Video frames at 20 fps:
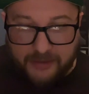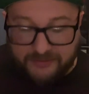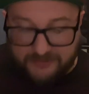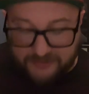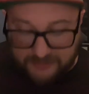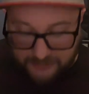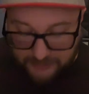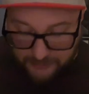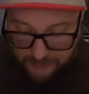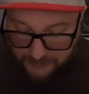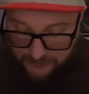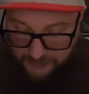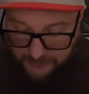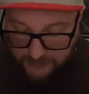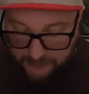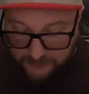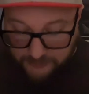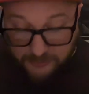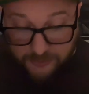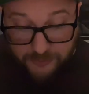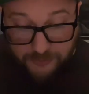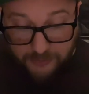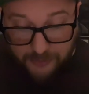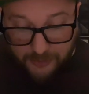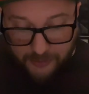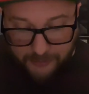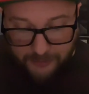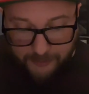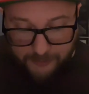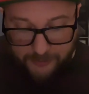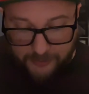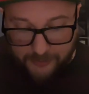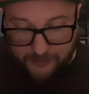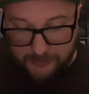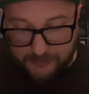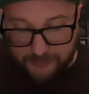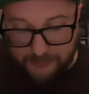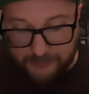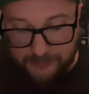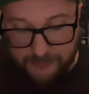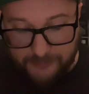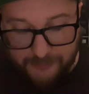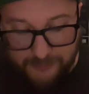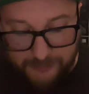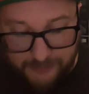Grazie. Did you know him at all?